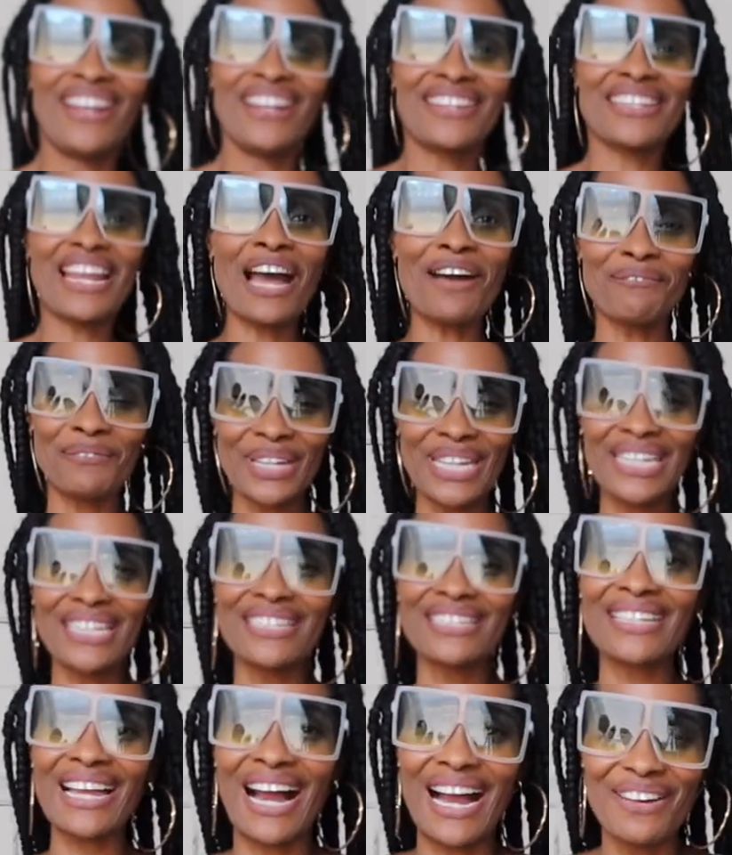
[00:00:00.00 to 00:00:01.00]
That
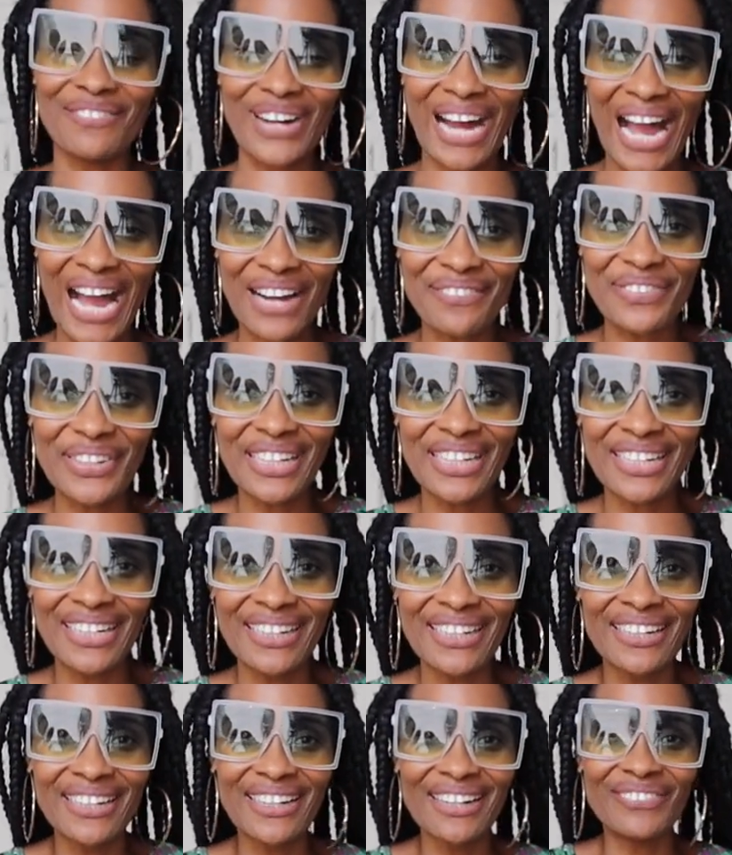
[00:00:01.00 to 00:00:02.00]
means I'm
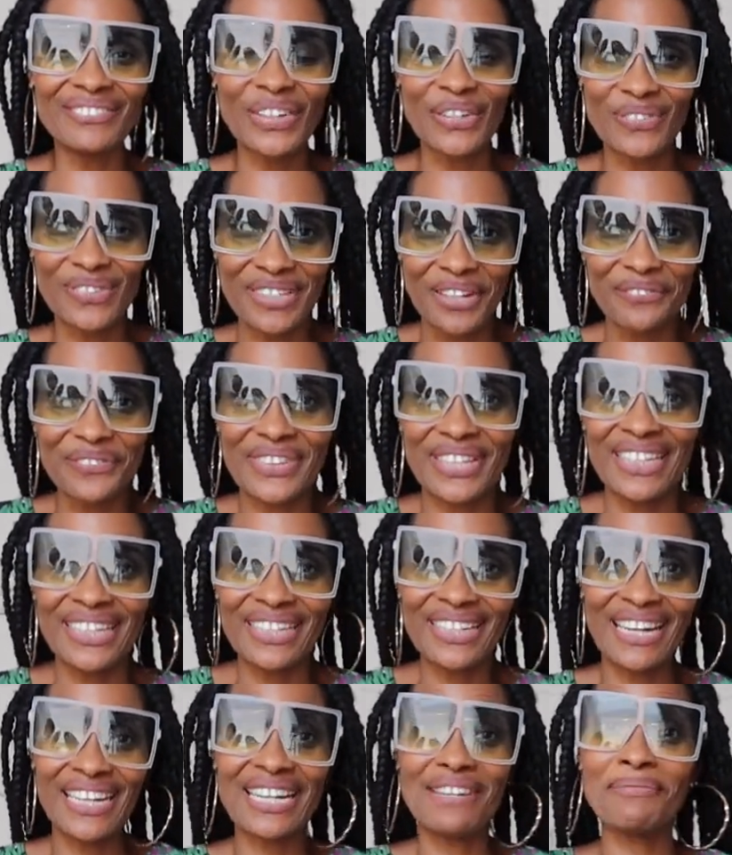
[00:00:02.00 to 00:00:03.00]
happy about
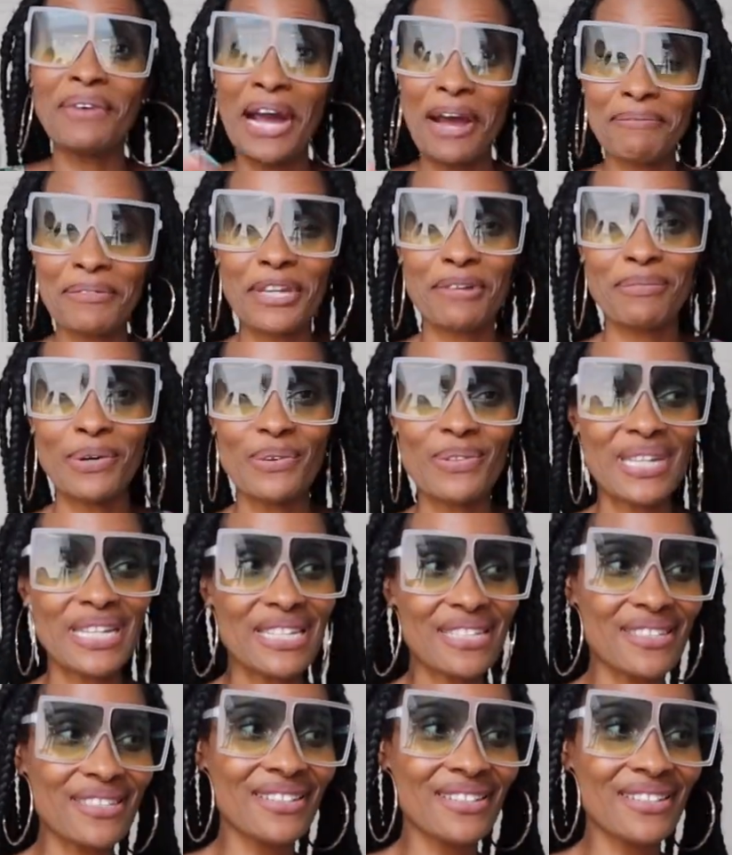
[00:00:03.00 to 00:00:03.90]
something and I'm happy about this.